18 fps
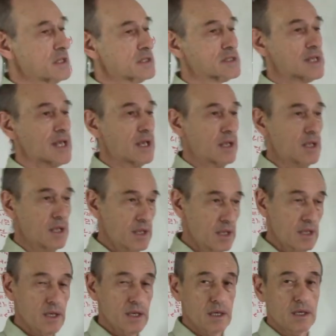is
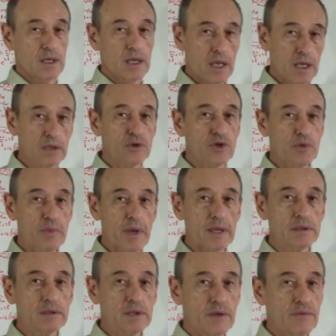
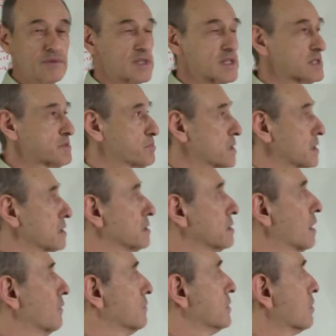increment of the speed
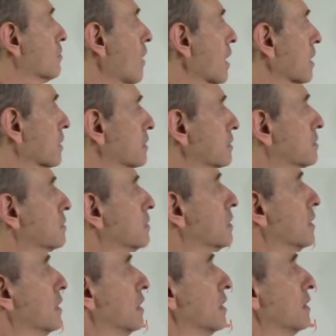of the rocket.
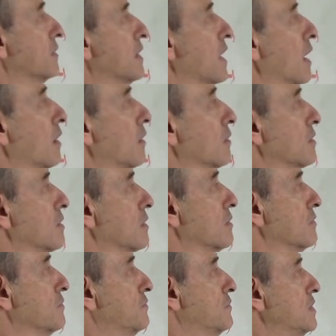Now
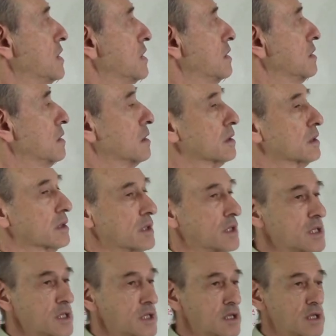VE
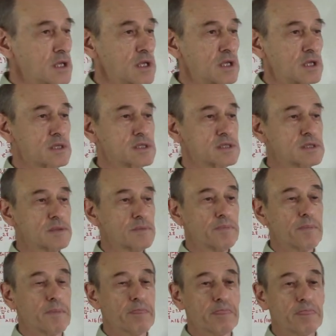is
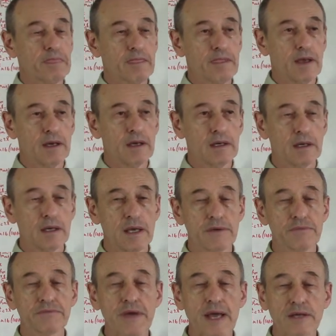uh,
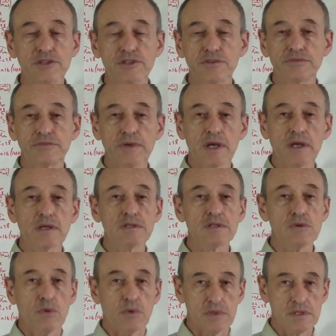effective
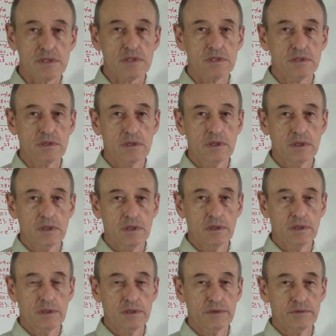exhaust
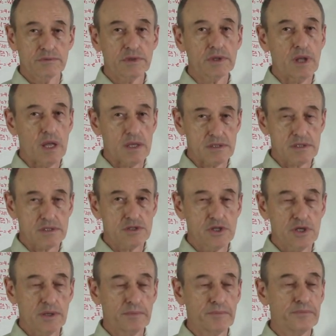uh,
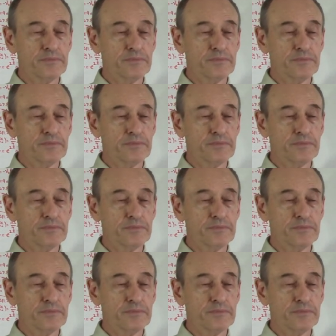velocity.